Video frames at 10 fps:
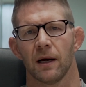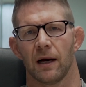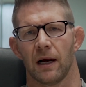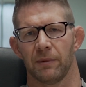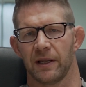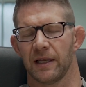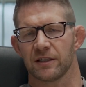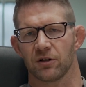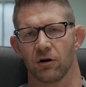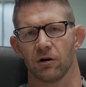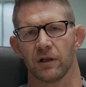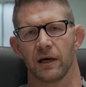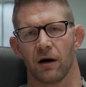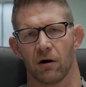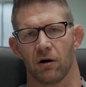Um, it is
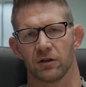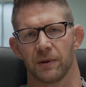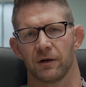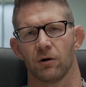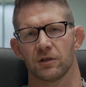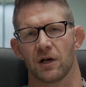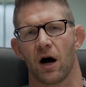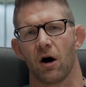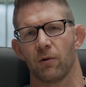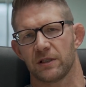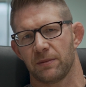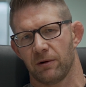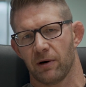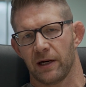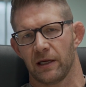early. Our ultimate goal is always to
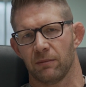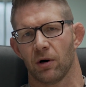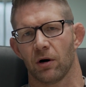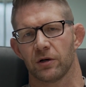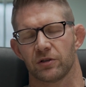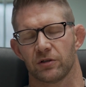be ready in March,